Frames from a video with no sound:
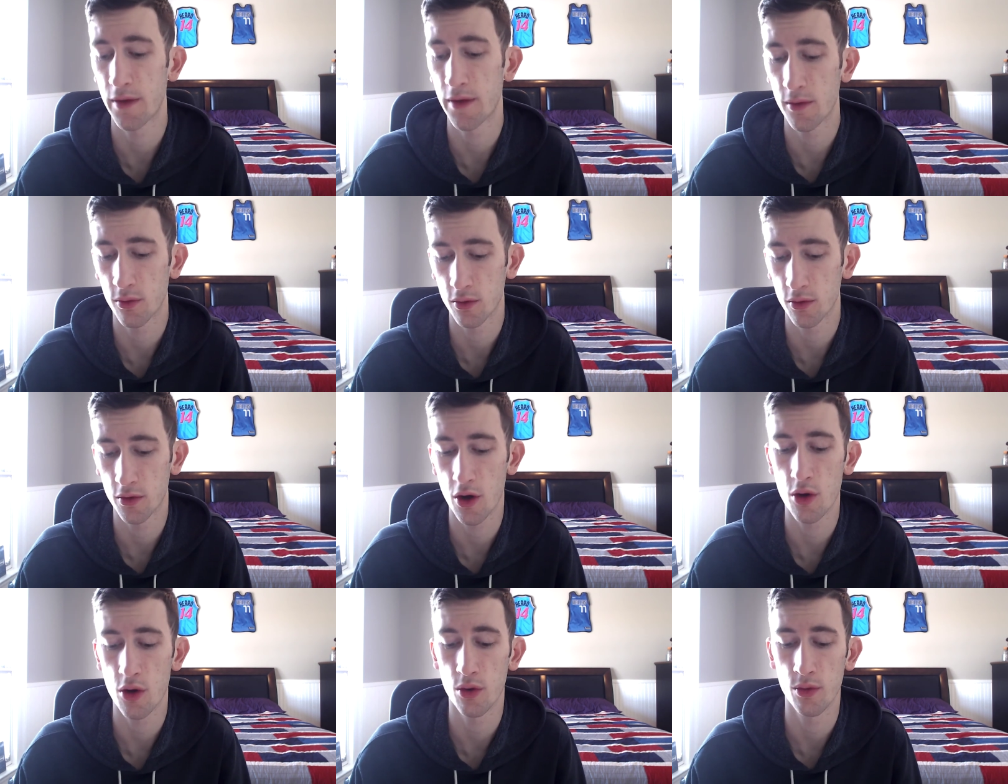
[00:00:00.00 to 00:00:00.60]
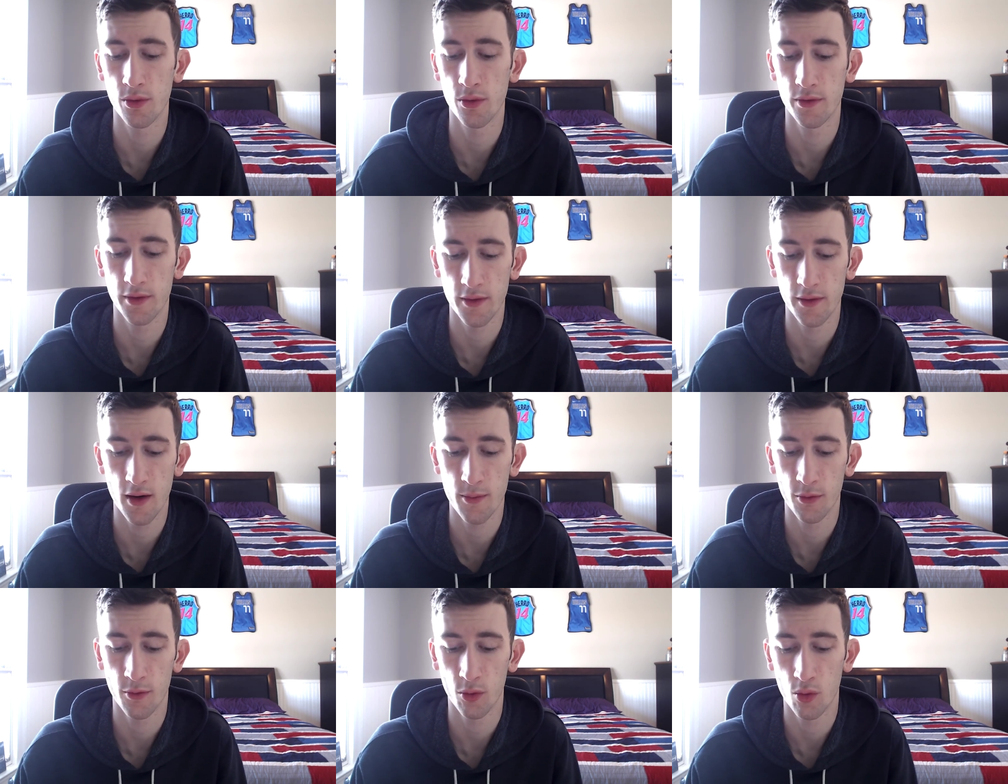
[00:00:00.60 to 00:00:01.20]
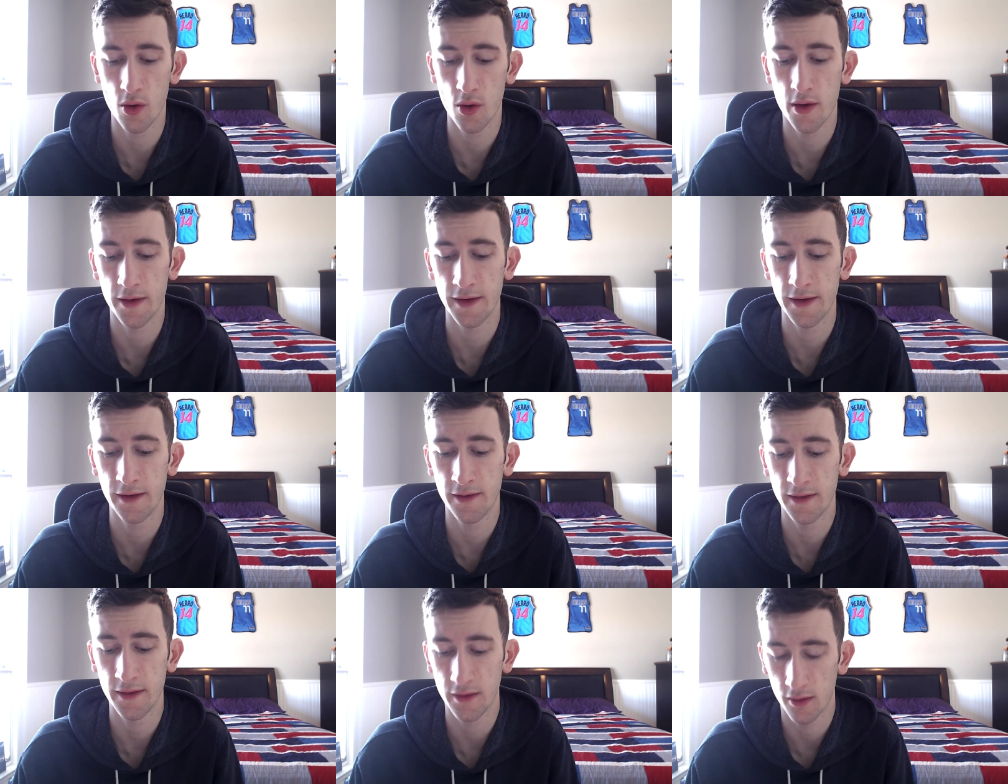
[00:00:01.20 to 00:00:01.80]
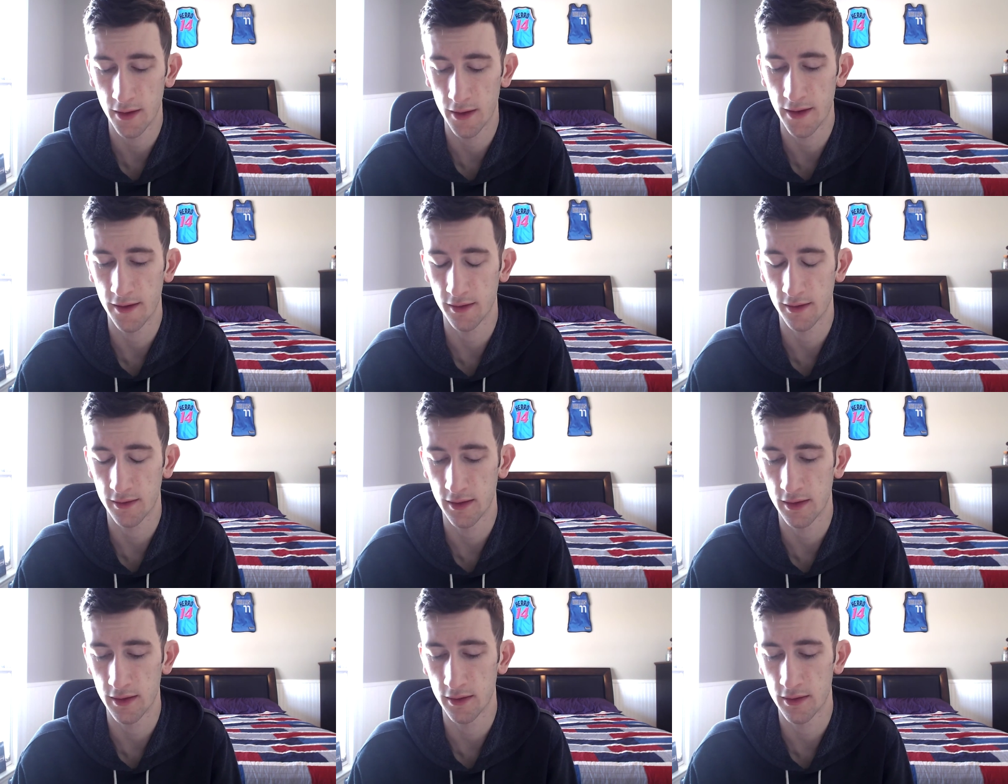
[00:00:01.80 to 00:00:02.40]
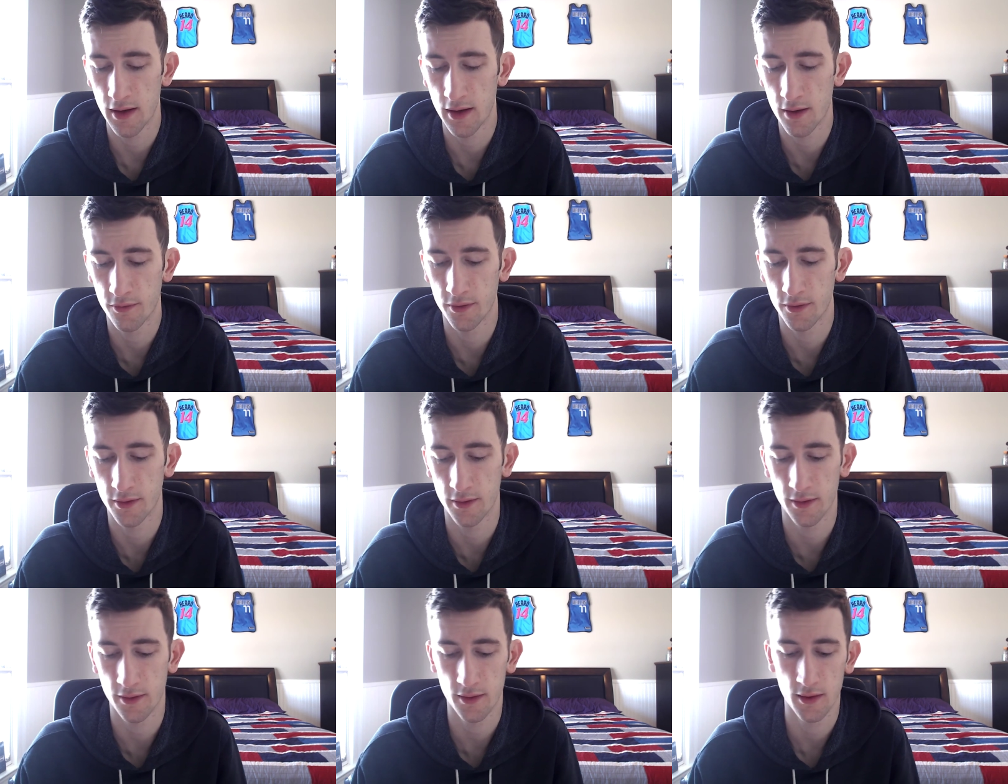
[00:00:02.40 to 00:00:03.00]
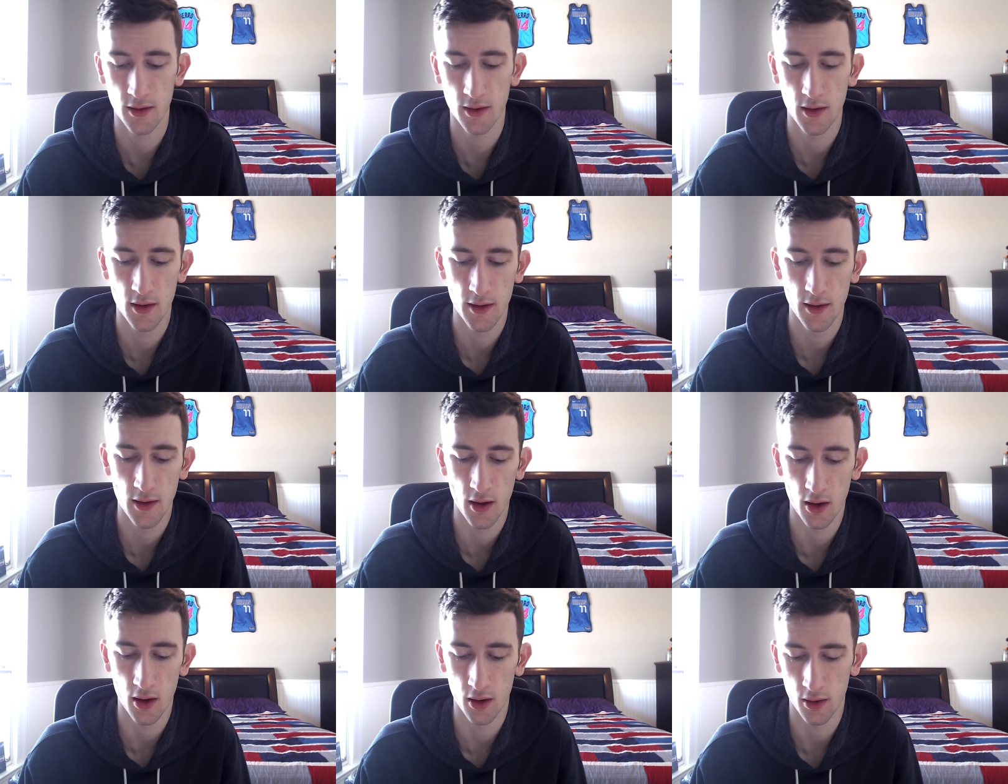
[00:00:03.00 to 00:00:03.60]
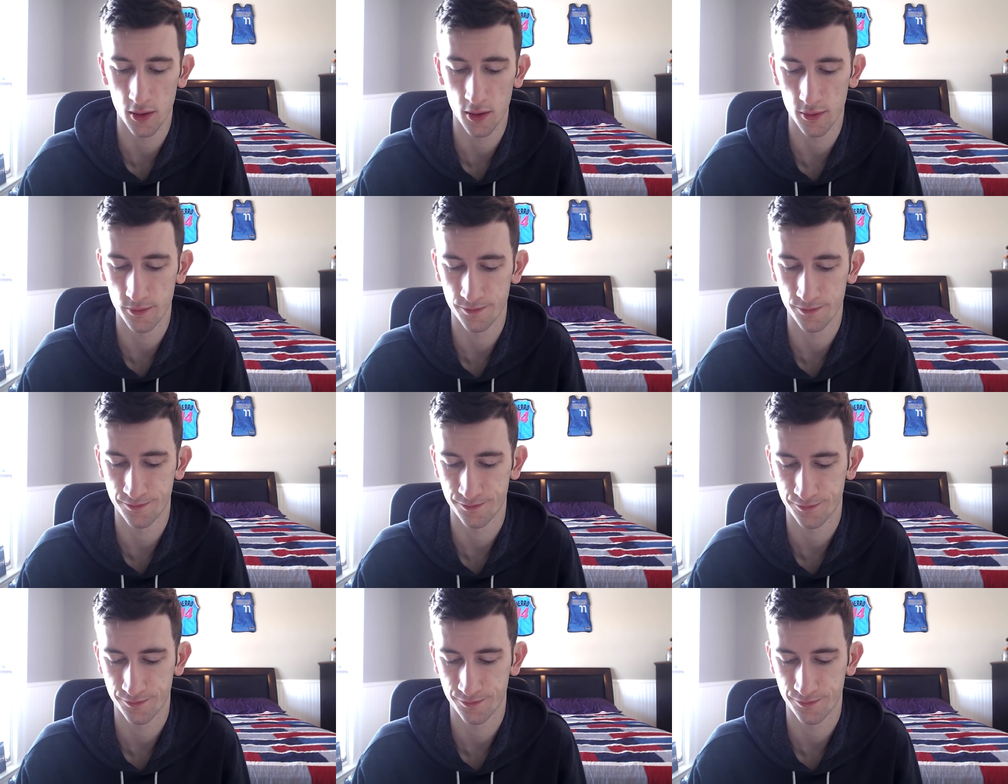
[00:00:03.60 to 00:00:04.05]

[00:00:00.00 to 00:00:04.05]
they will go to number one in the Atlantic 10 conference. Um,